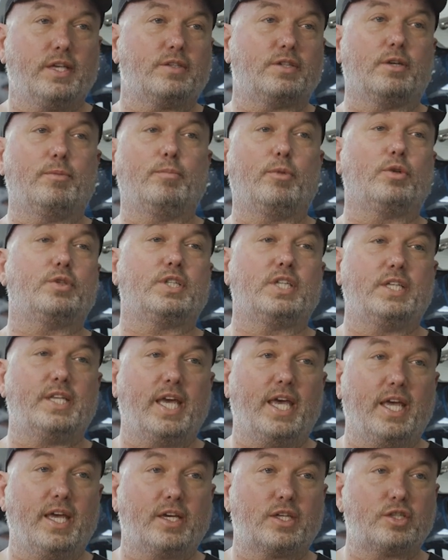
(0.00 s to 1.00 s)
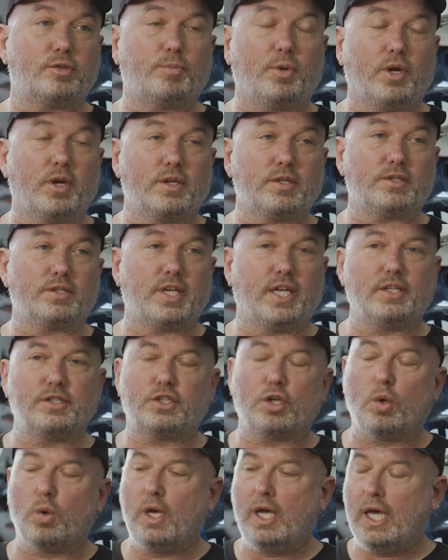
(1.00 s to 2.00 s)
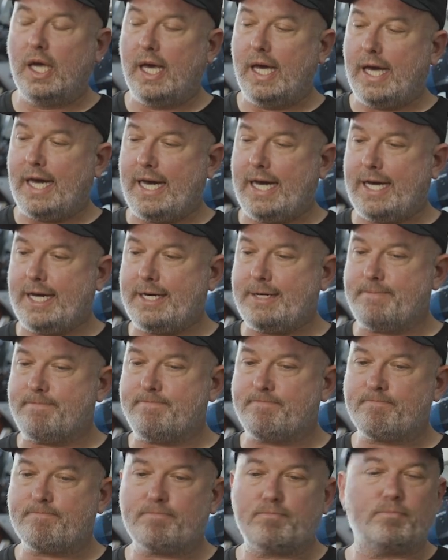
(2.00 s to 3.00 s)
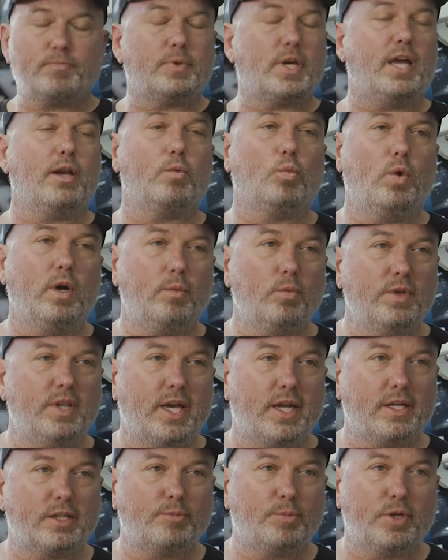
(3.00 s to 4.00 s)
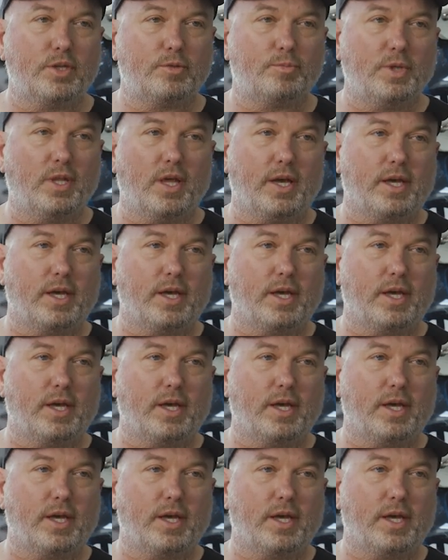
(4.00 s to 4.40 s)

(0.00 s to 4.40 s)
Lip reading: Is a multi-day experience, and so kind of what would that experience be